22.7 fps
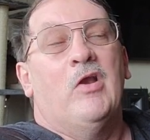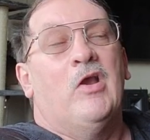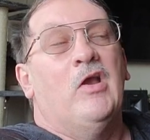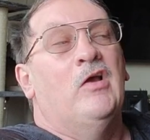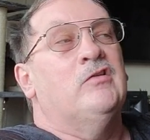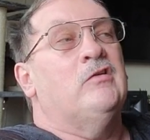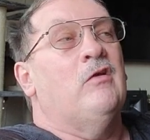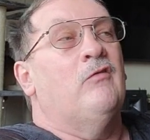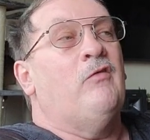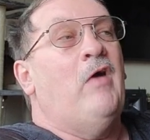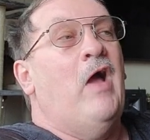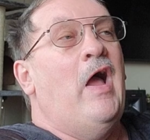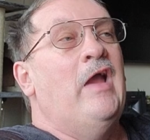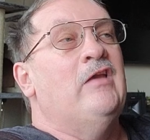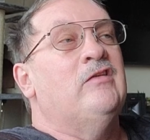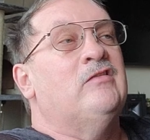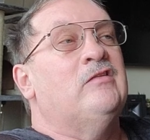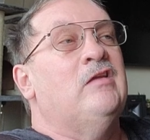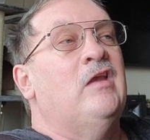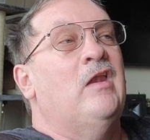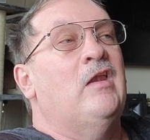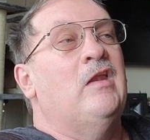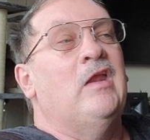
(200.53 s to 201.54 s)
because if I
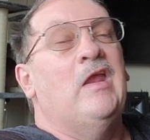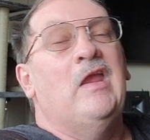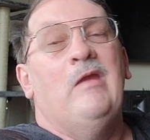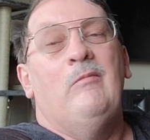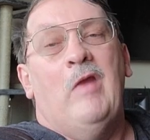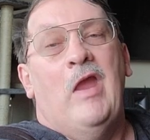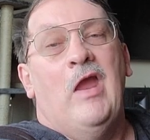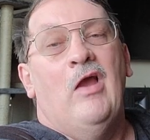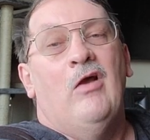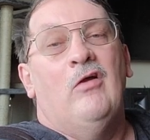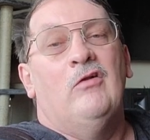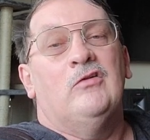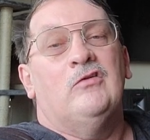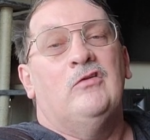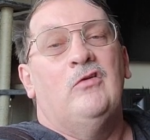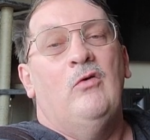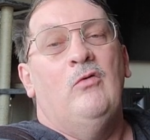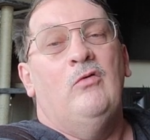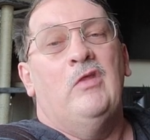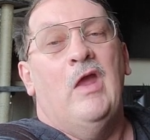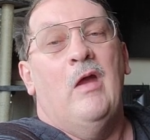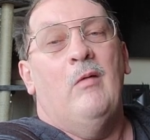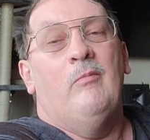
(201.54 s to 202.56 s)
sent email
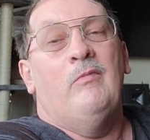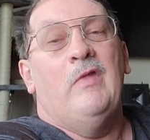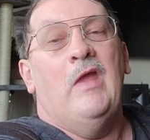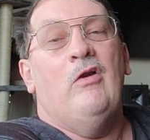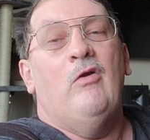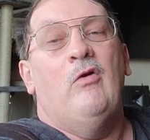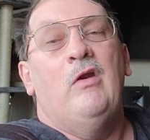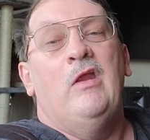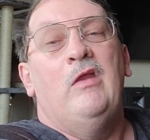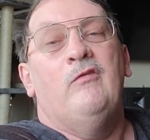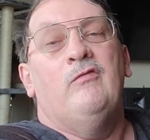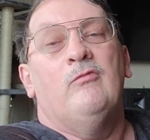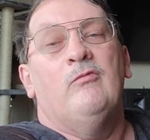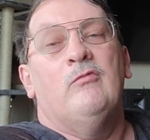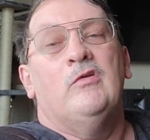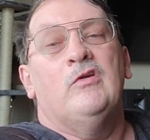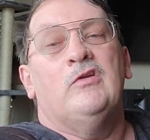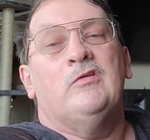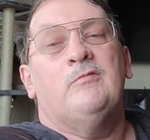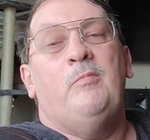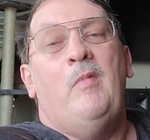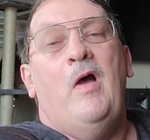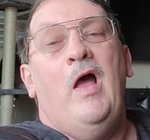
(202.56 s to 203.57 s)
to them, they don't even
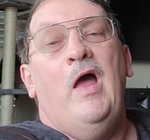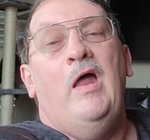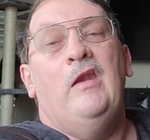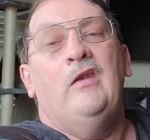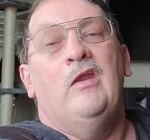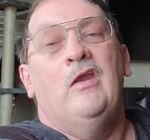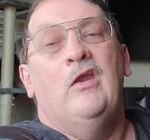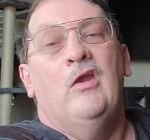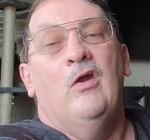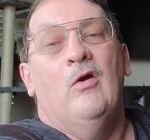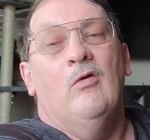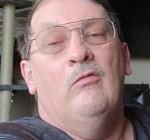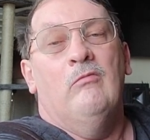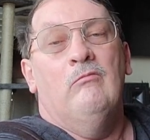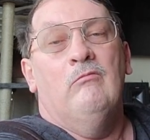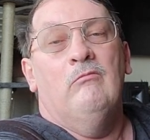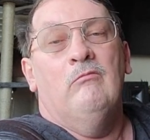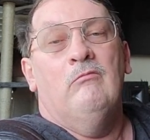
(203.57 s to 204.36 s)
respond to you.